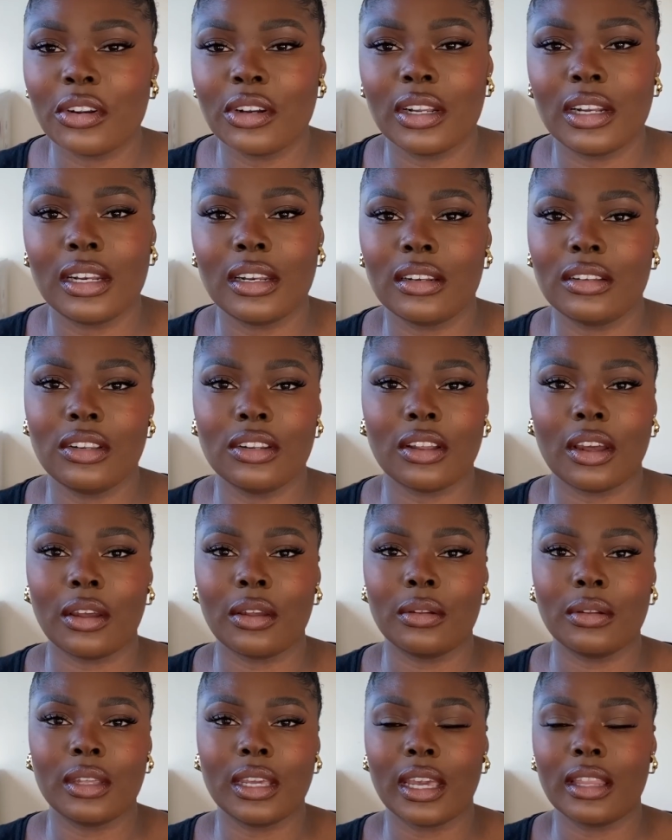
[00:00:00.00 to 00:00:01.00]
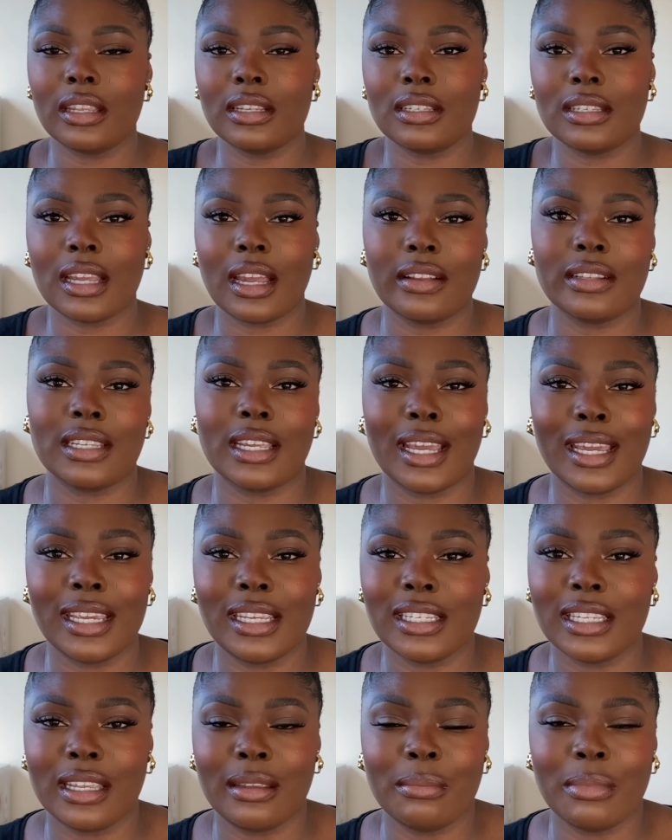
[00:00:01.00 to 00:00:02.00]
to, you know, get this down to
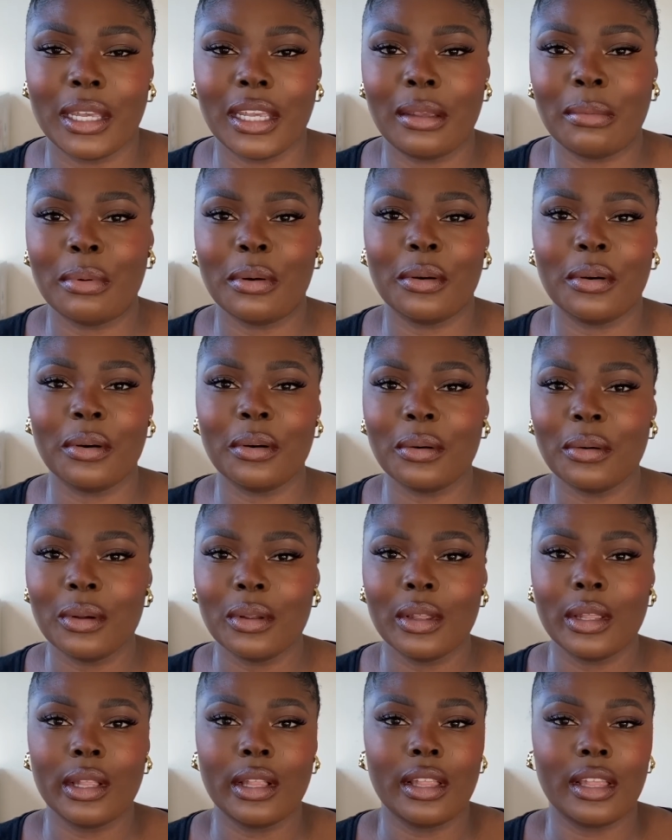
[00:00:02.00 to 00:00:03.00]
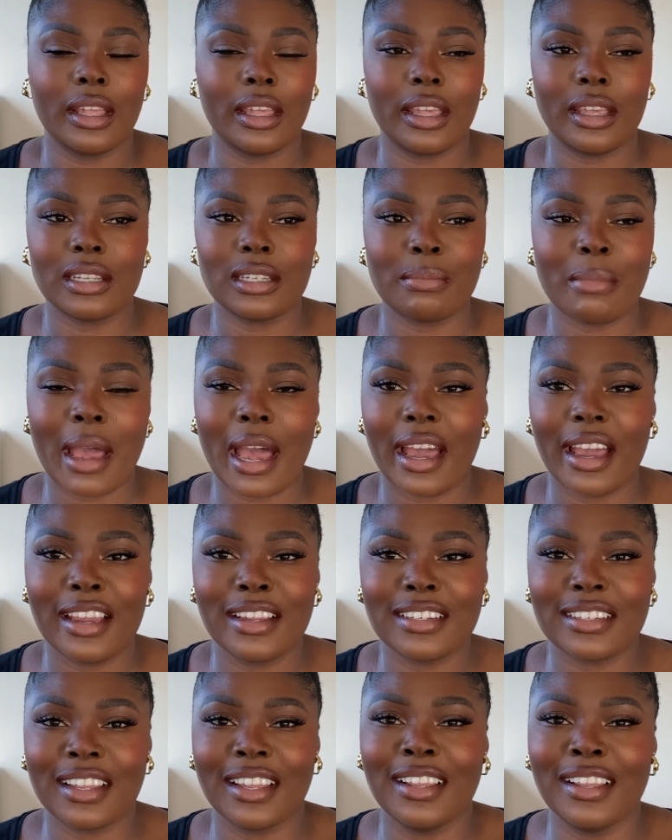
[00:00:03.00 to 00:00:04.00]
18 people? It's
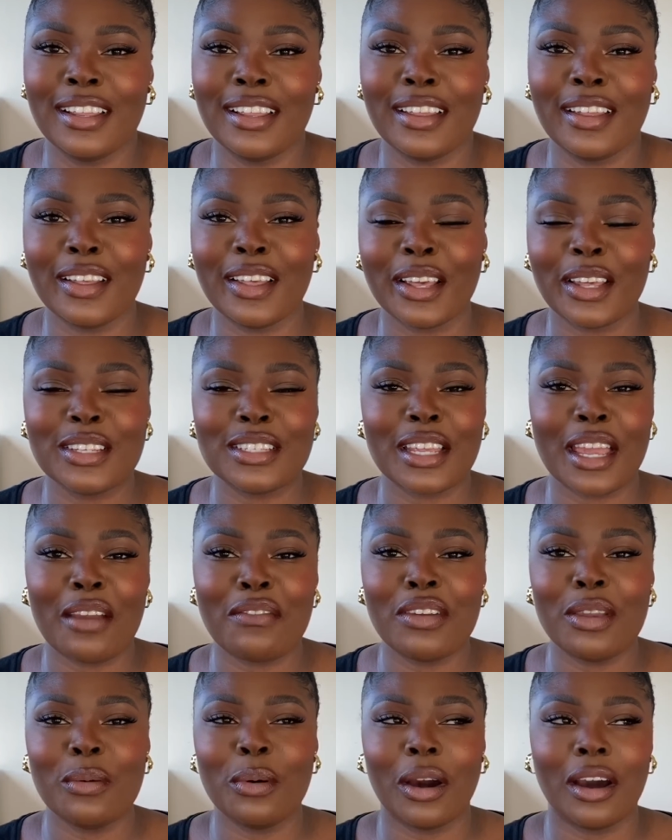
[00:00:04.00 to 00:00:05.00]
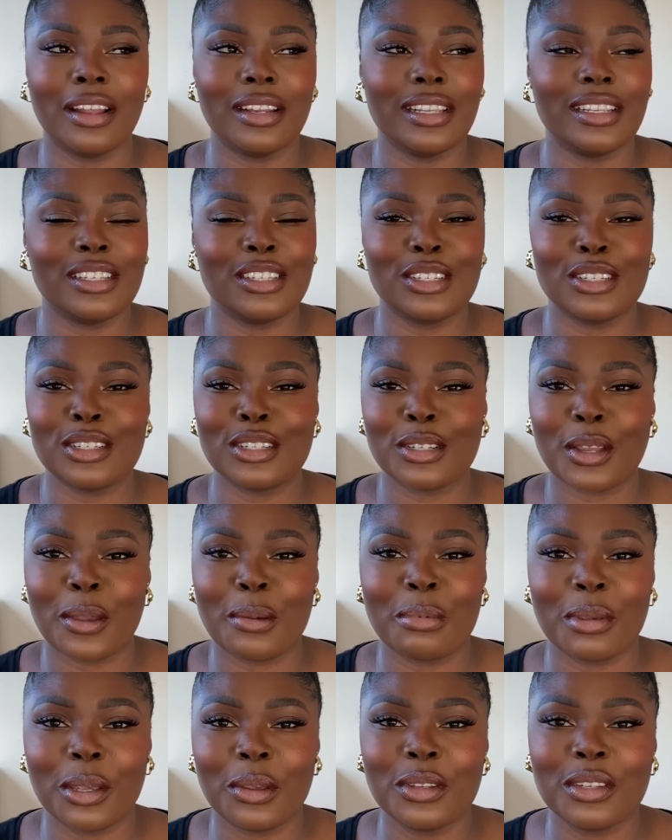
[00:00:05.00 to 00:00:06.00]
mad because everyone is just so
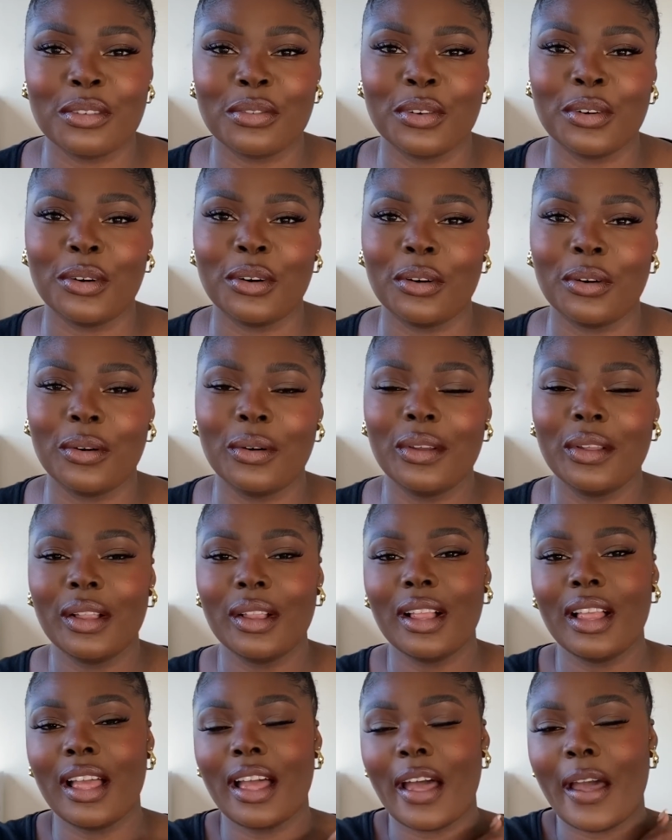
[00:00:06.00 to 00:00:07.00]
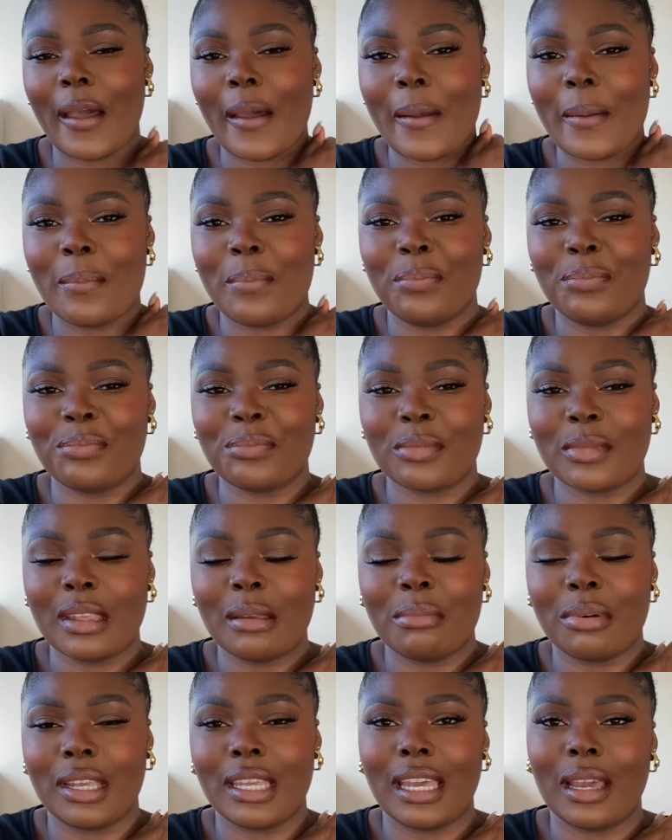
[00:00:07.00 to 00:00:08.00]
beautiful.
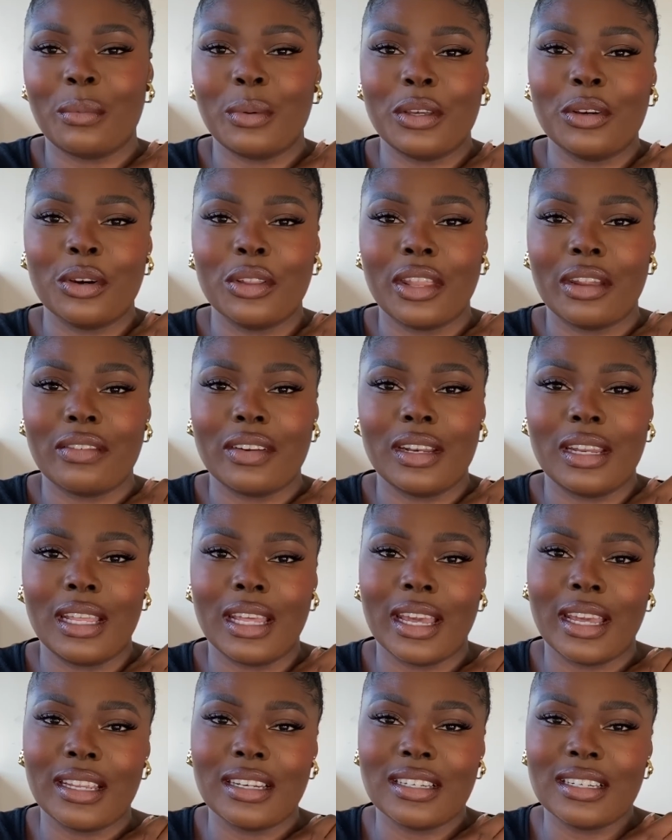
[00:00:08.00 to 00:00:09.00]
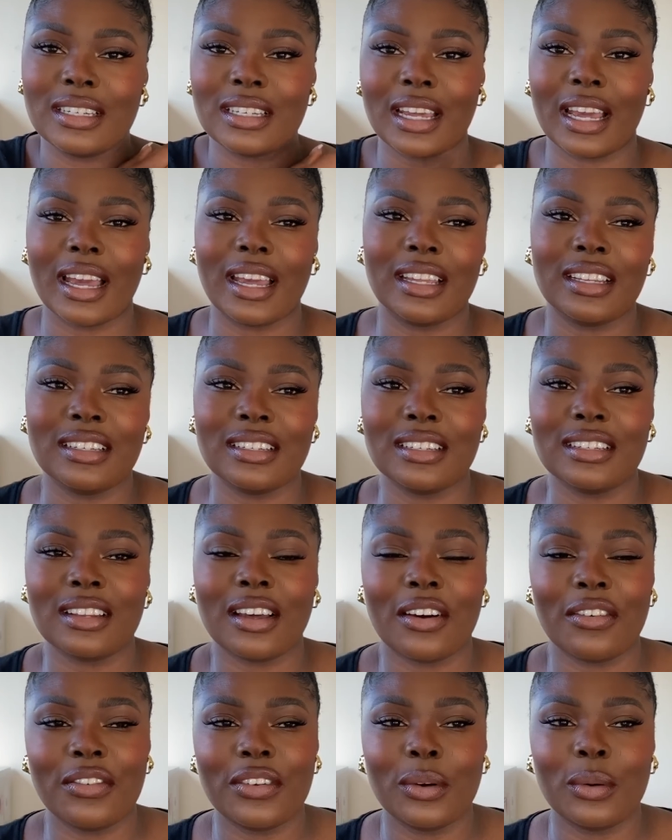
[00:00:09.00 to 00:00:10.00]
But yeah, we got there in the end, and
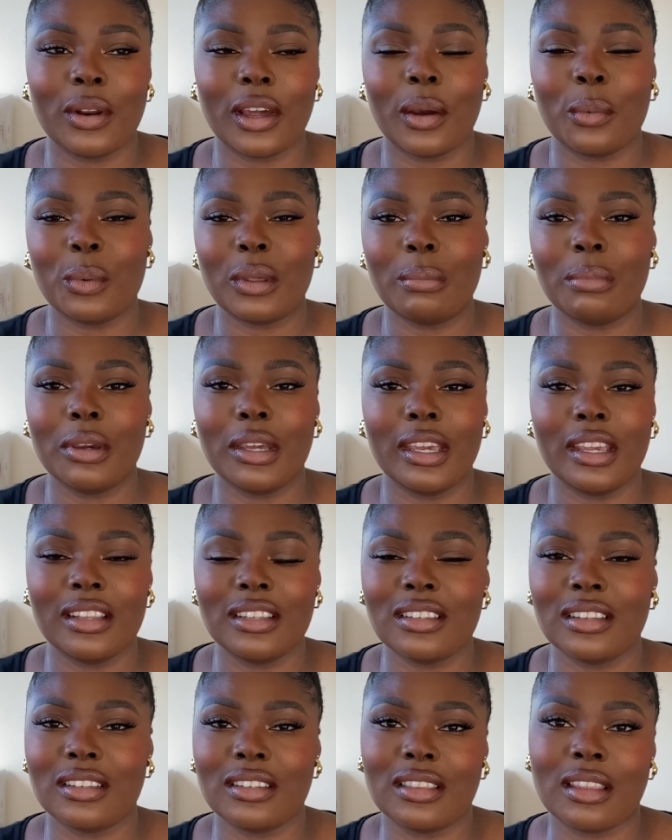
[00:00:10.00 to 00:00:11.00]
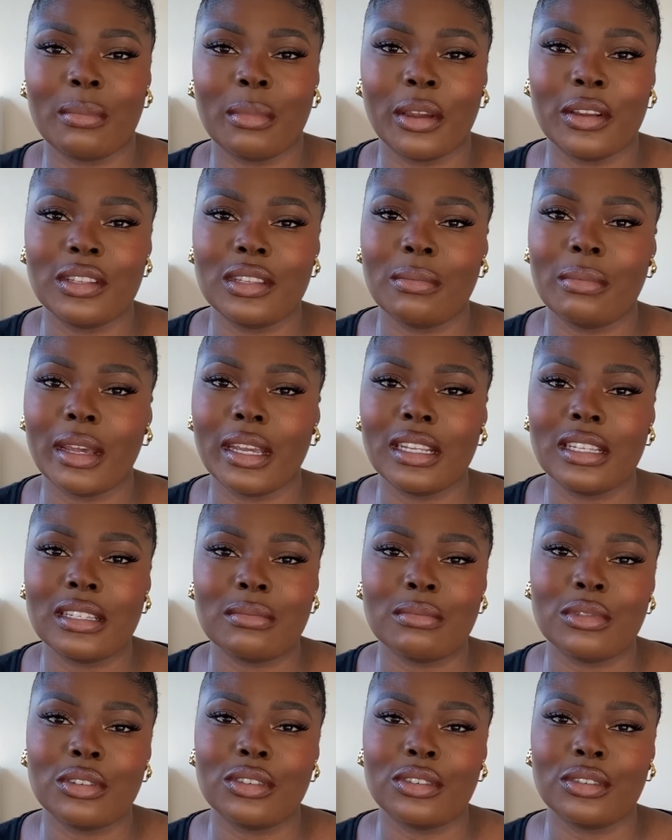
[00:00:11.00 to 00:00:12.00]
I feel like we picked the most amazing
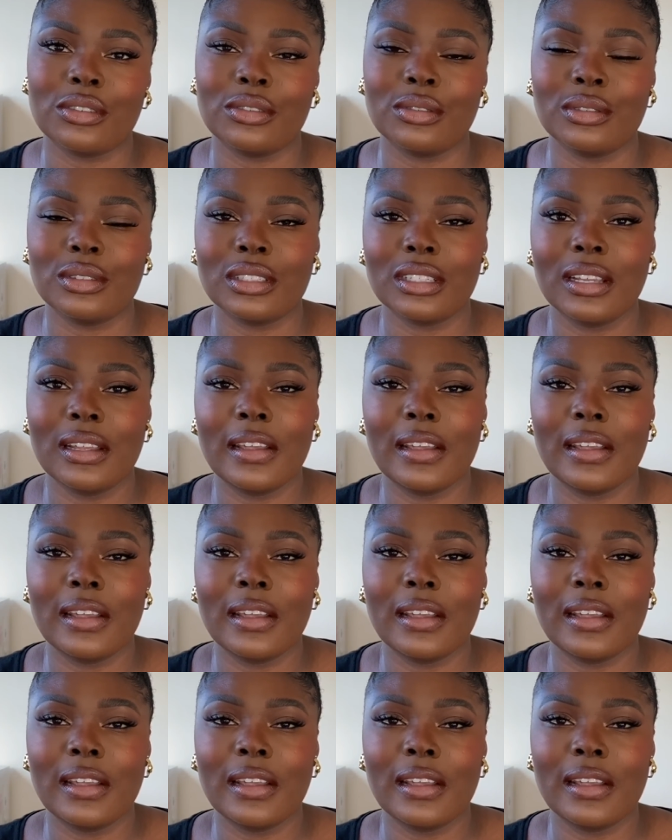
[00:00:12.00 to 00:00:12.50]
models.